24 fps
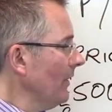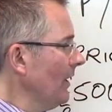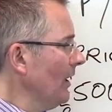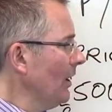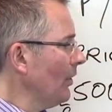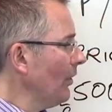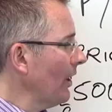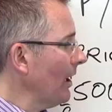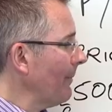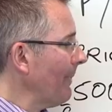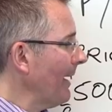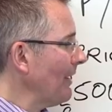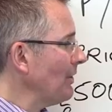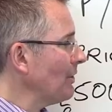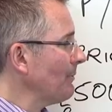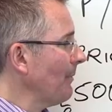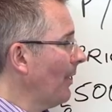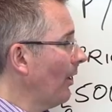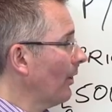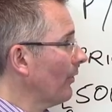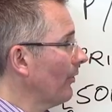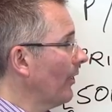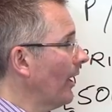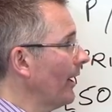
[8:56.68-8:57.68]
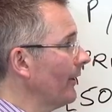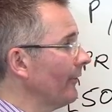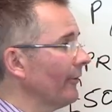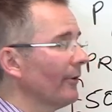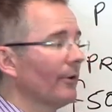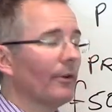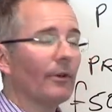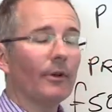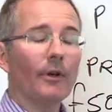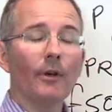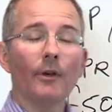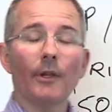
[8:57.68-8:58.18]
You've got your benchmark right.
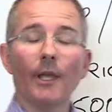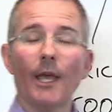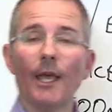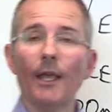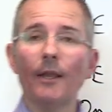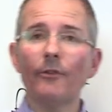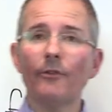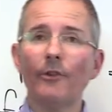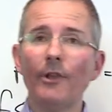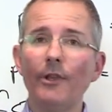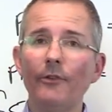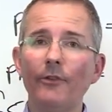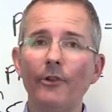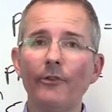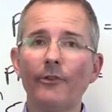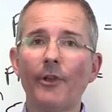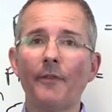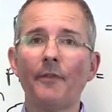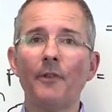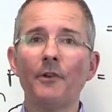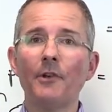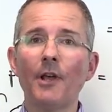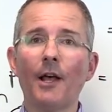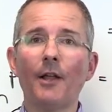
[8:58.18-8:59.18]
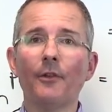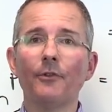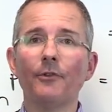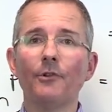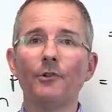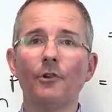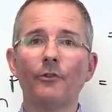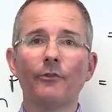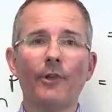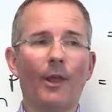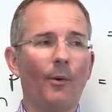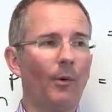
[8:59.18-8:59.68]
Okay, it's easier said than done to
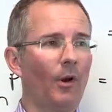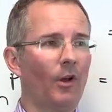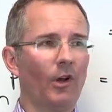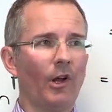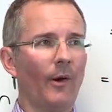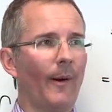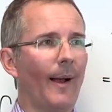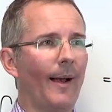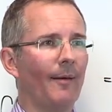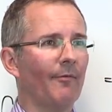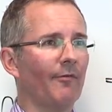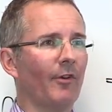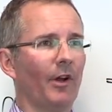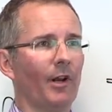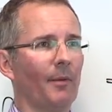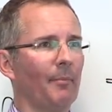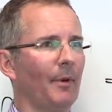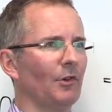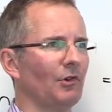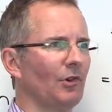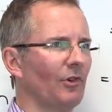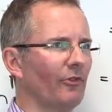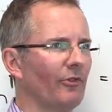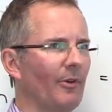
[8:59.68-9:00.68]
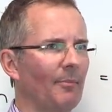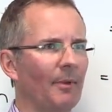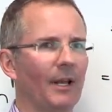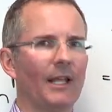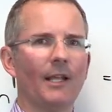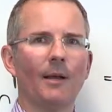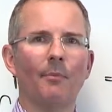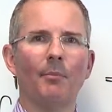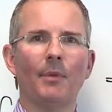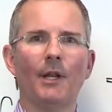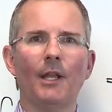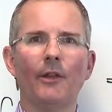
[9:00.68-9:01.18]
just say, well, I'll go out and find a bunch of similar
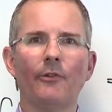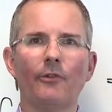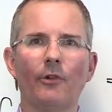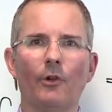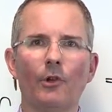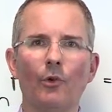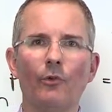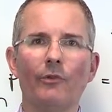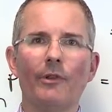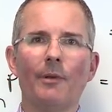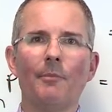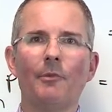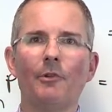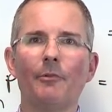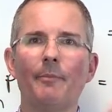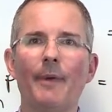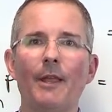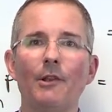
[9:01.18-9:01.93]
companies and I'll use them as a